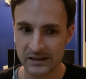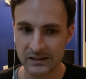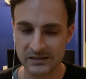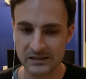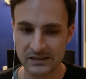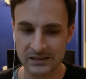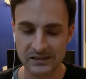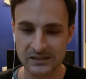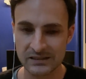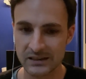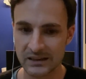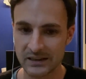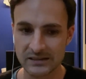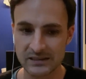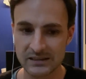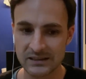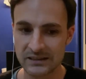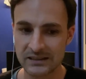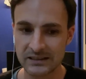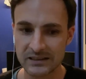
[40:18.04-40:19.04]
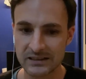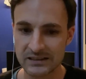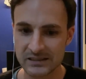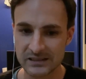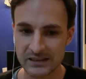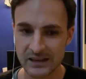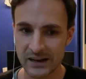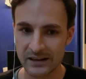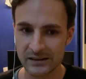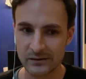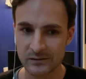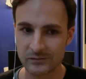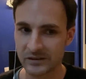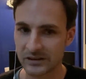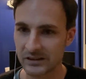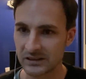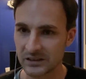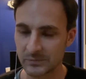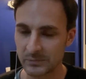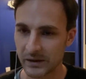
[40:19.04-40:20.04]
is a clear sign
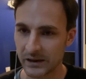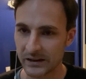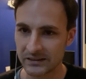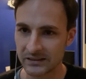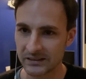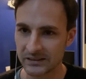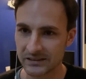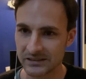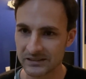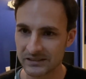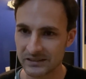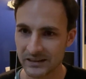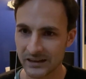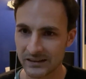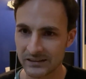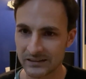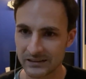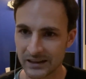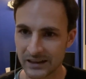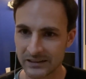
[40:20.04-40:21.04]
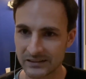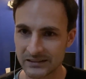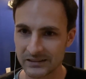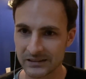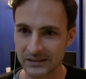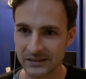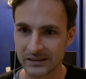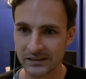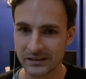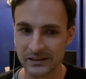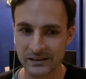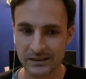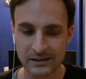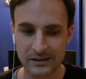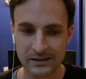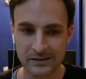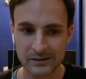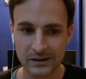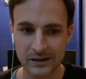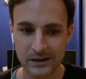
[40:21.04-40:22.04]
of independence, and that
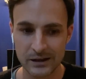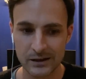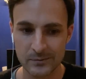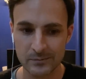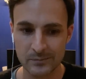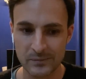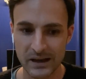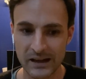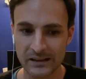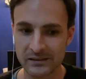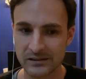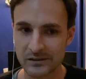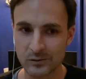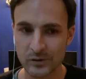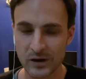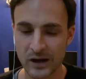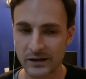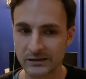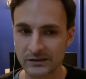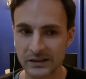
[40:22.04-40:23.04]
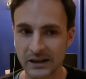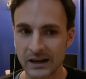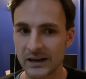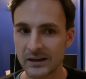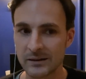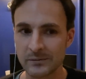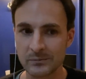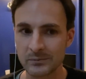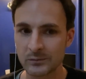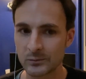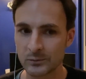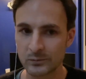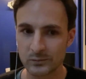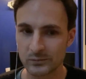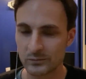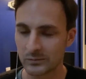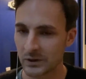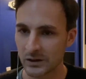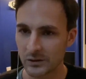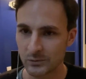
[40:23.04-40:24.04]
at the right time,
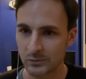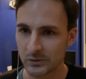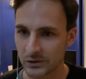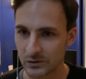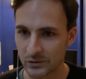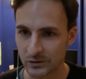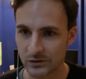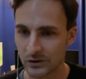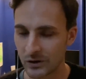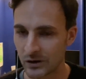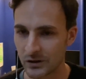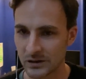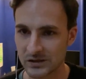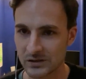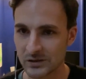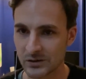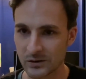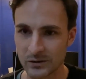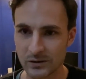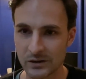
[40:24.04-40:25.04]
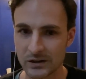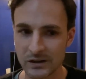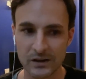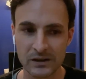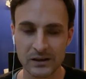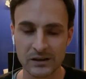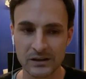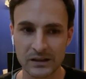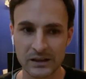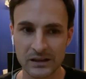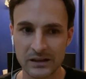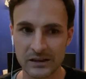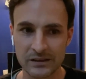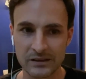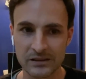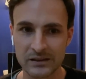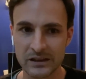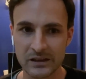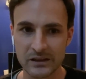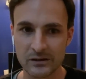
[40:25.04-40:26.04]
well, we could also
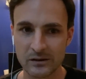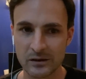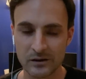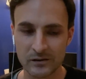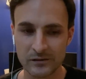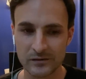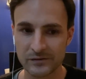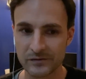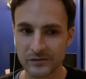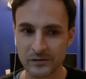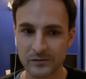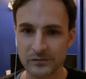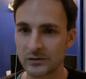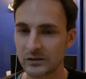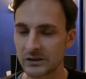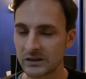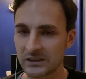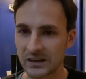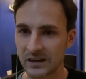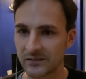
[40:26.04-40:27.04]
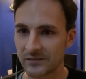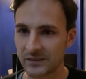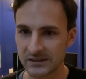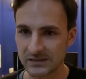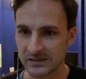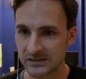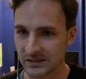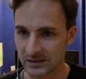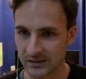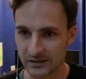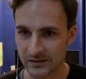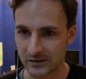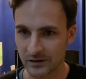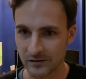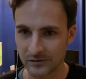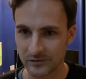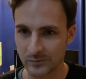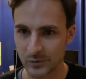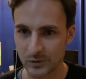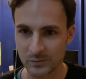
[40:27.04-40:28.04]
think of fully
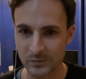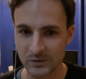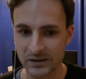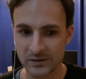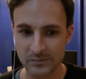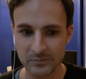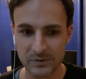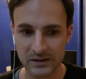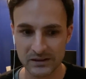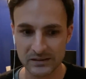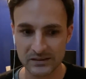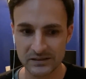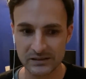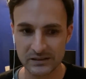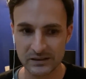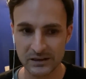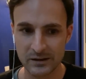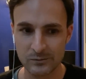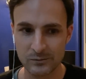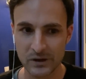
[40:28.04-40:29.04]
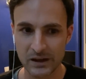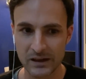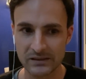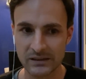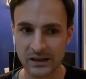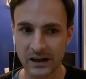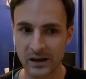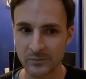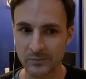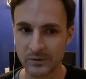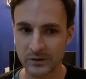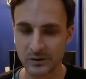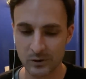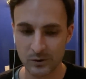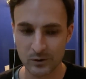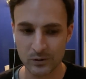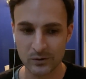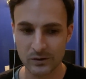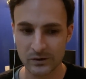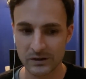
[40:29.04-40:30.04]
divesting of Mobly. But at
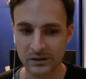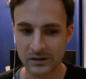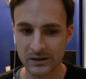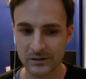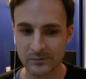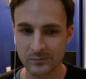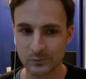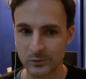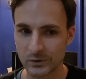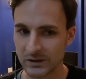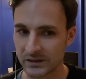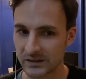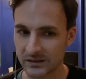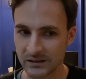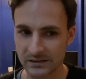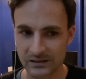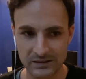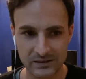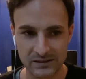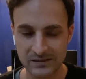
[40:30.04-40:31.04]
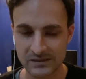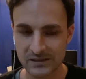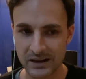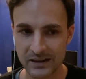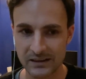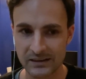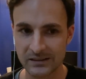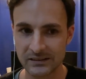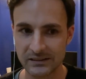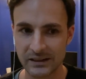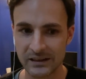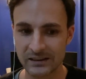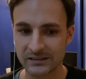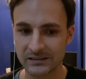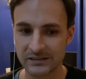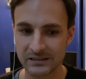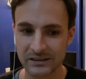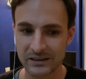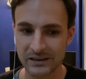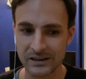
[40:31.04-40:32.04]
IPO, we decided
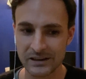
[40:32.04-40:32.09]
that